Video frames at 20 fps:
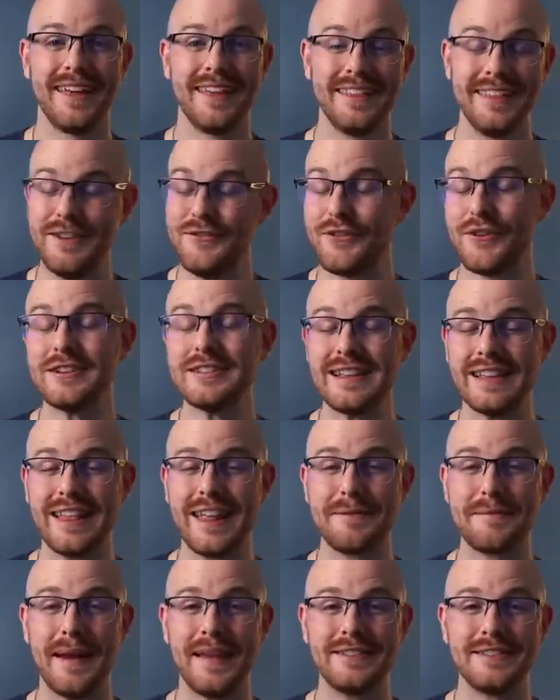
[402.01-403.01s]
The first thing that
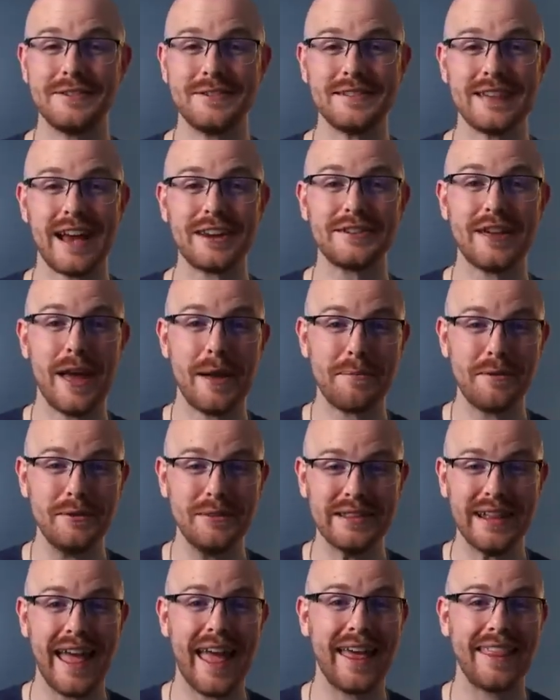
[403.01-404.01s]
it may do is actually help you
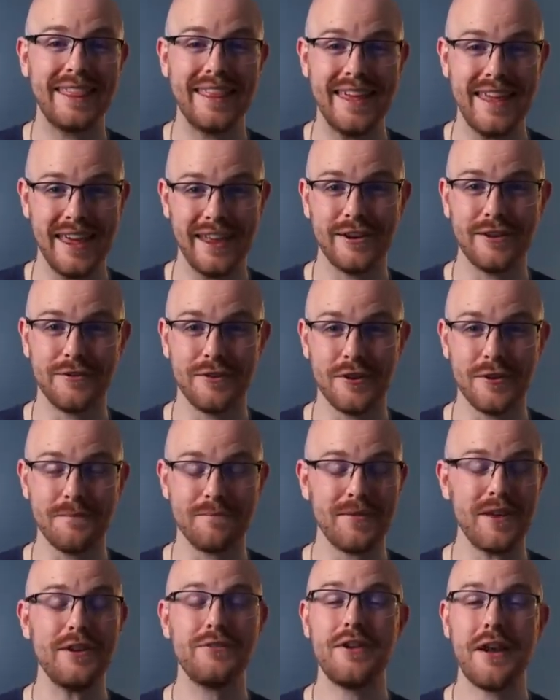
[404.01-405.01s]
land the interview.
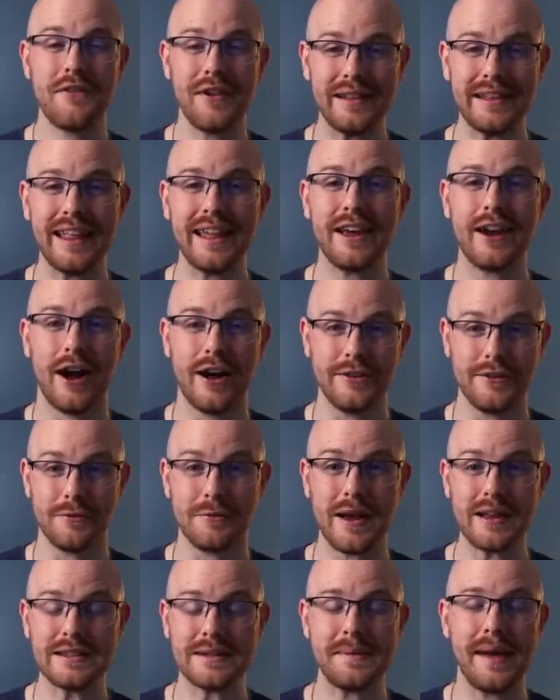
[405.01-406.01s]
If you have a link on your
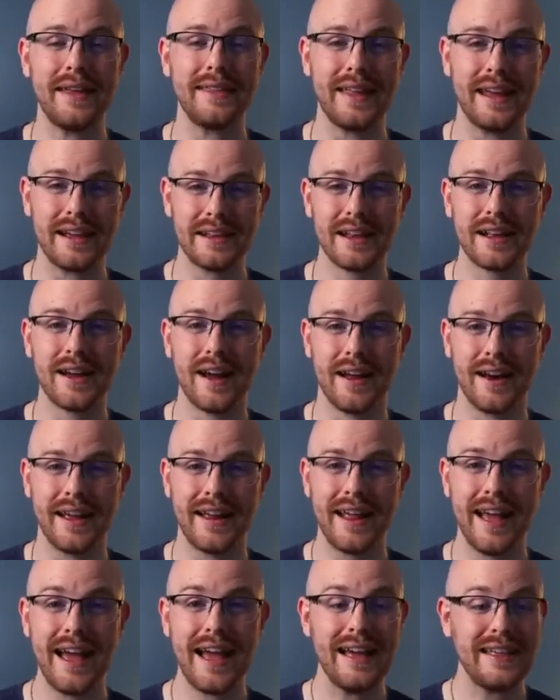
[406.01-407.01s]
resume and they click on
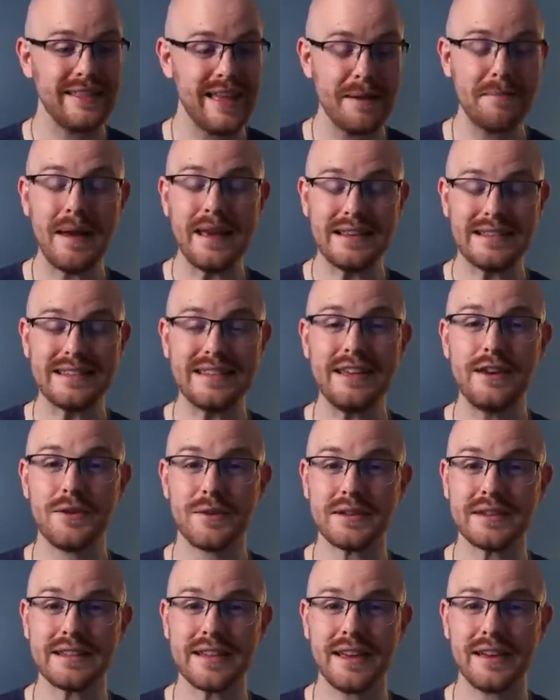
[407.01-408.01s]
it, they may see your
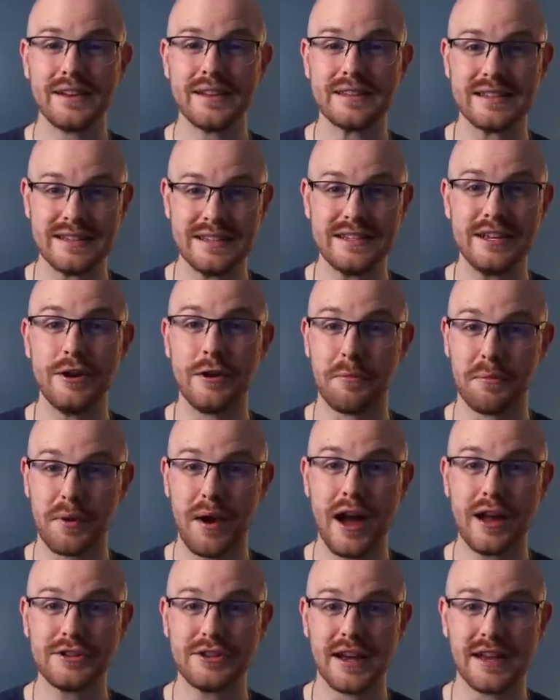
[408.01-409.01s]
skills and see your
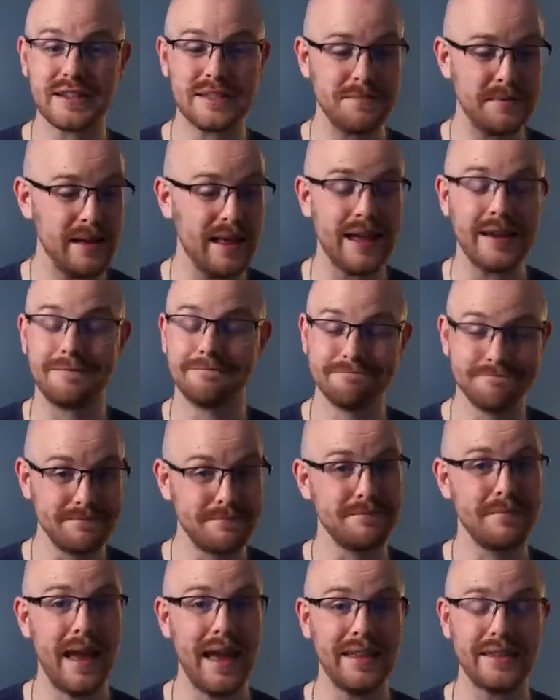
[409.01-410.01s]
projects and be like,
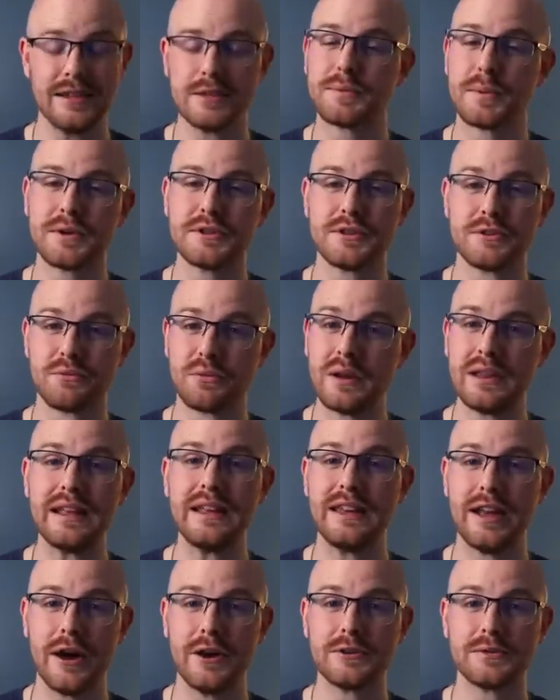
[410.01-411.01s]
man, this person really
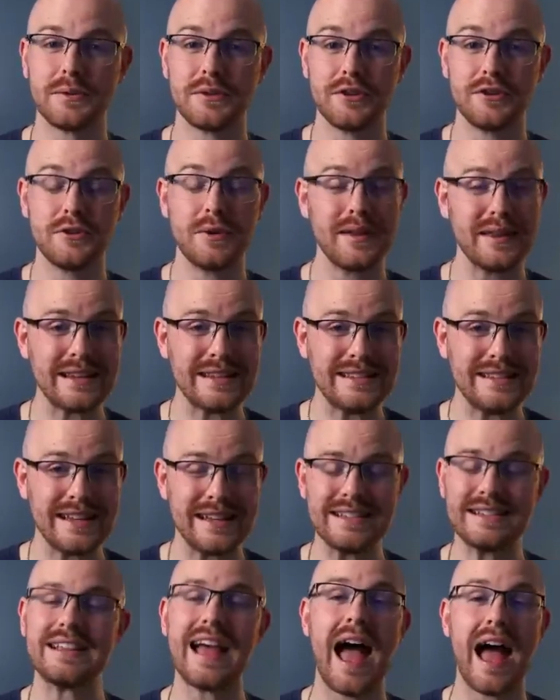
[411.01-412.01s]
knows what they're doing. This is
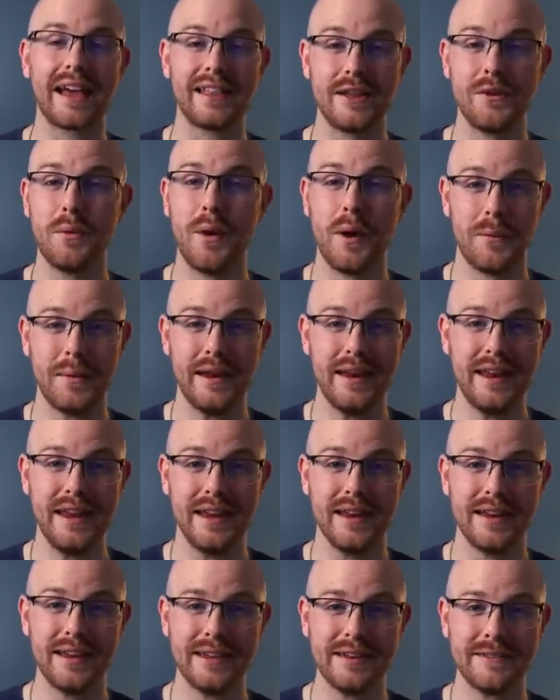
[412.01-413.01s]
exactly what we
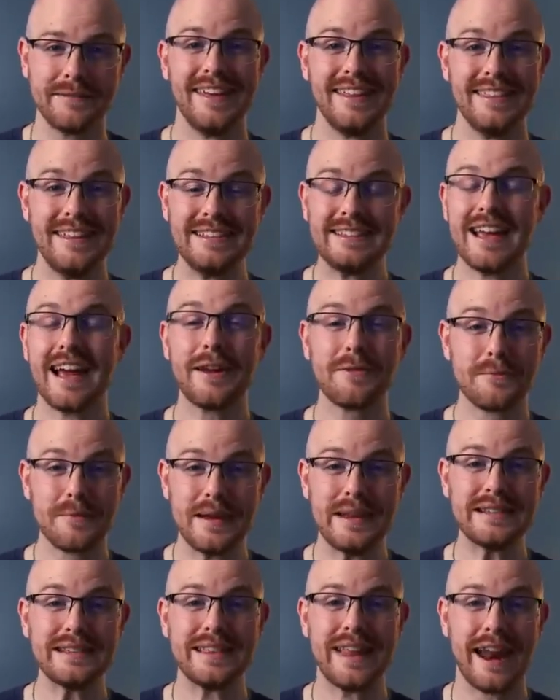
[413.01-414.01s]
need. The second
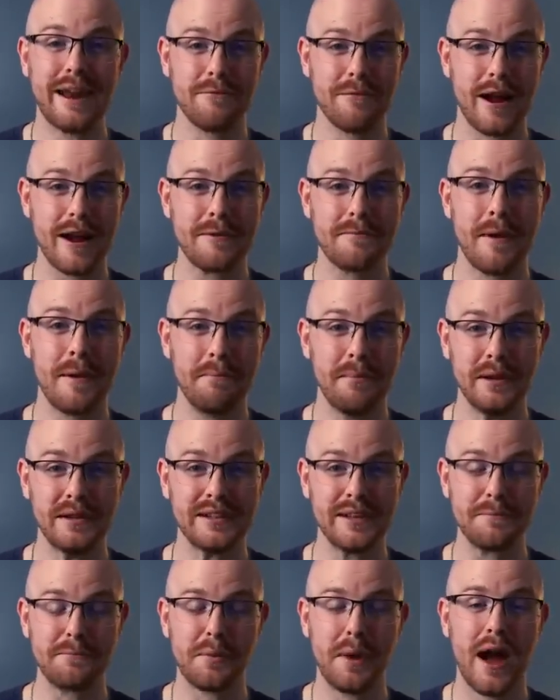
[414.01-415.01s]
reason that I recommend
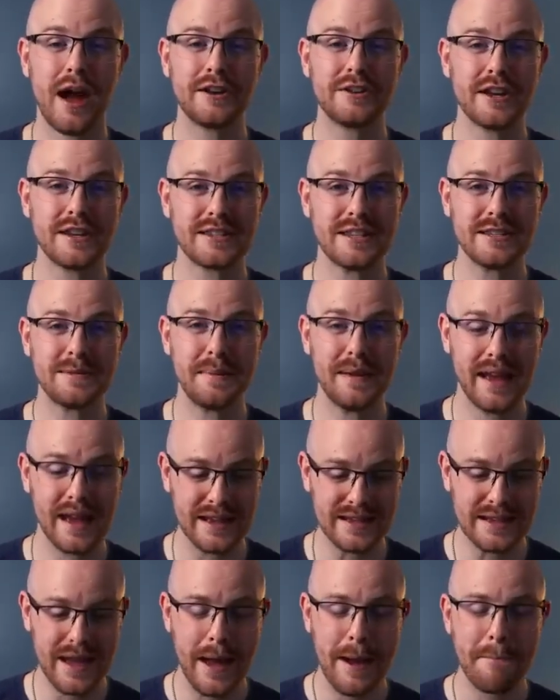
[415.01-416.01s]
building projects is
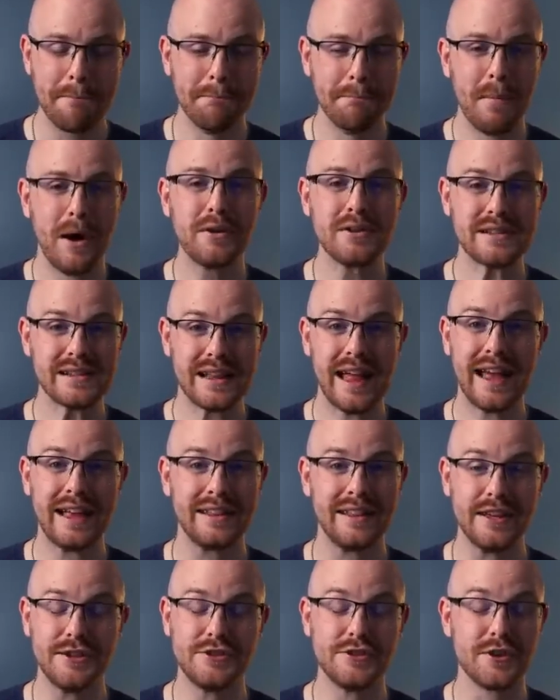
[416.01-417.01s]
because most
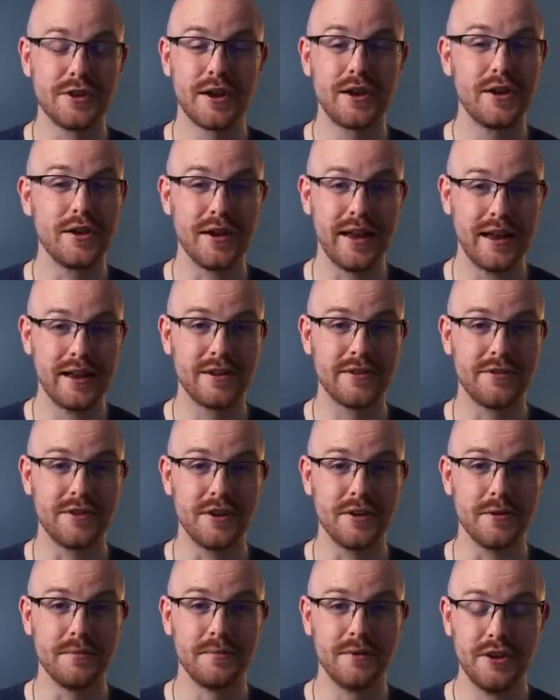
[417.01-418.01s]
likely during your
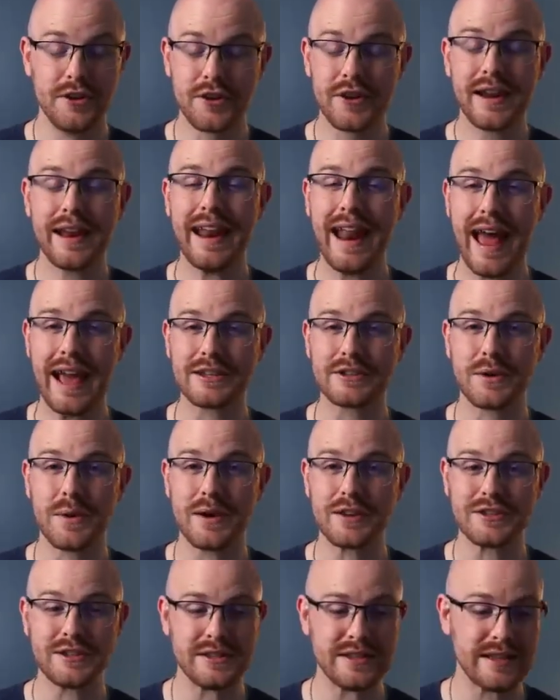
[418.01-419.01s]
interview, you're going to get asked
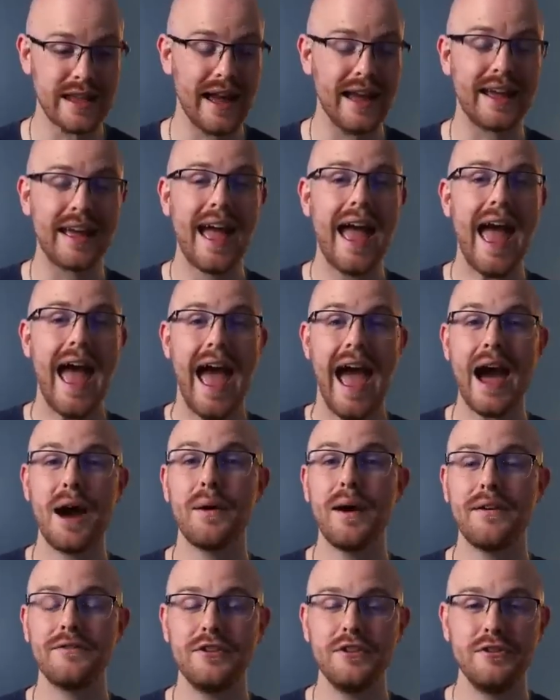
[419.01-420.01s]
questions like, how
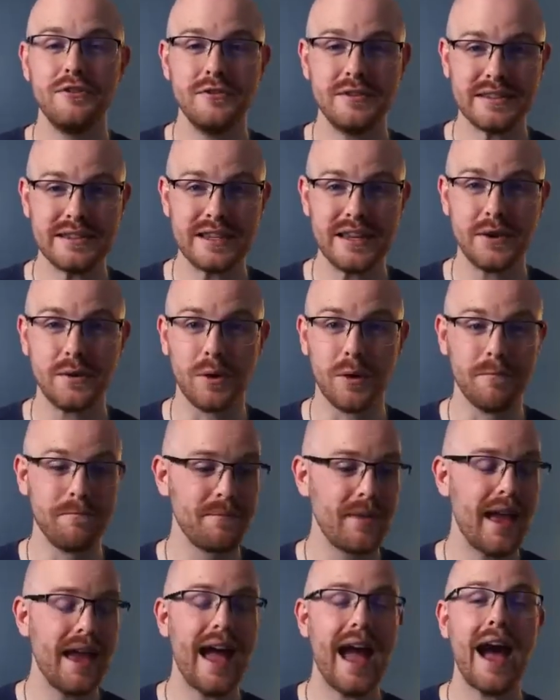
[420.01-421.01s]
have you used SQL?
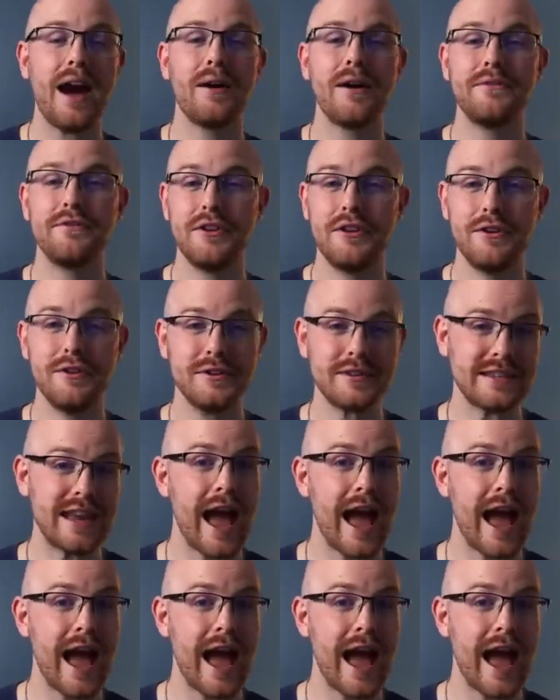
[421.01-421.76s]
How have you used